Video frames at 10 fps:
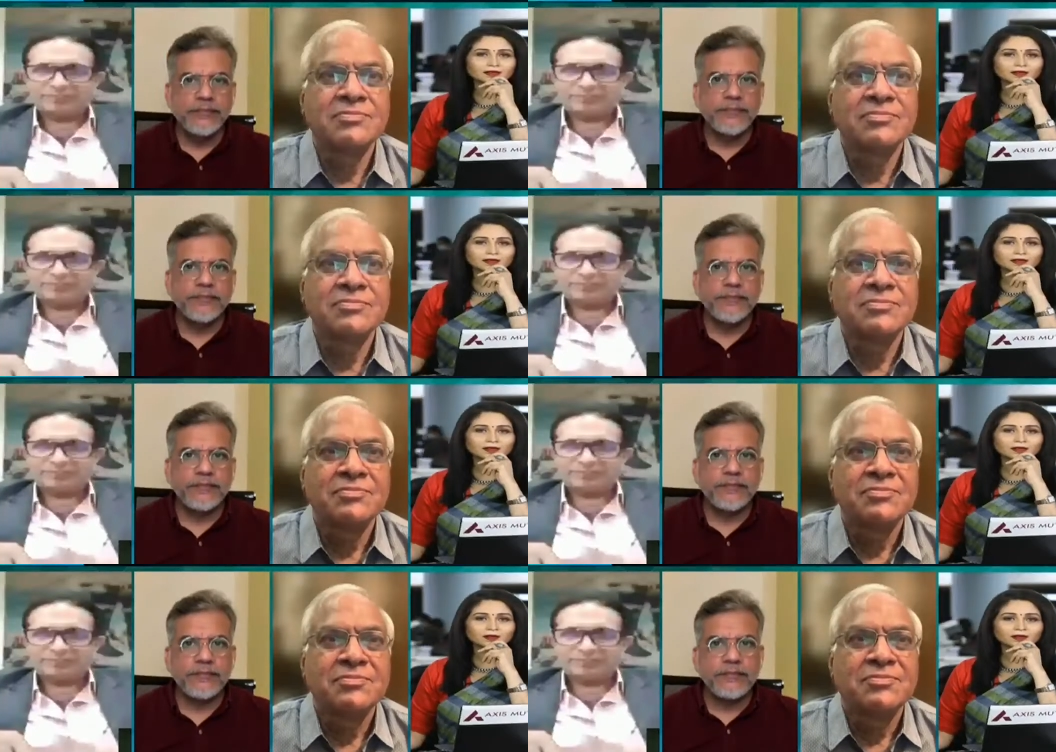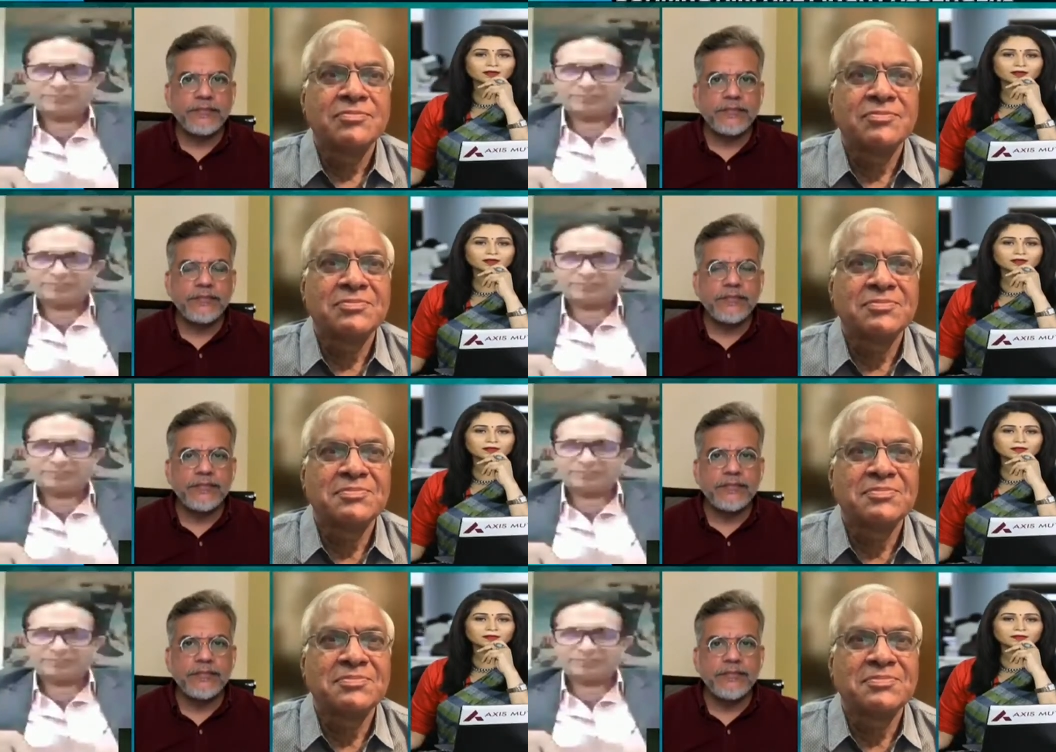
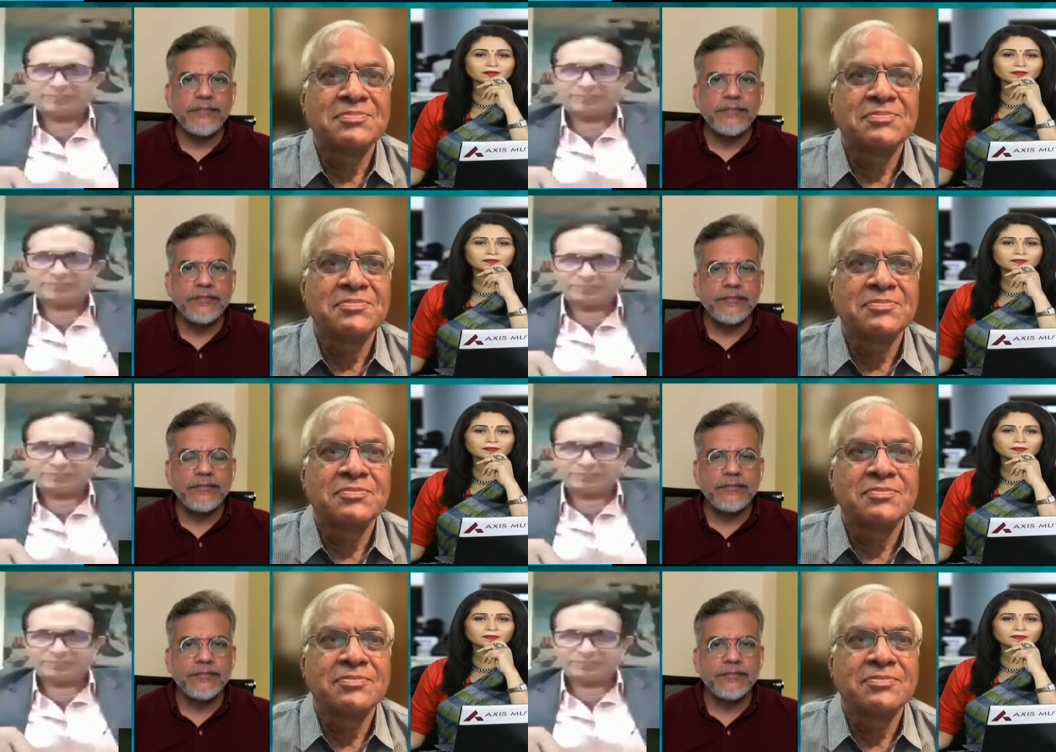Nobody speaks.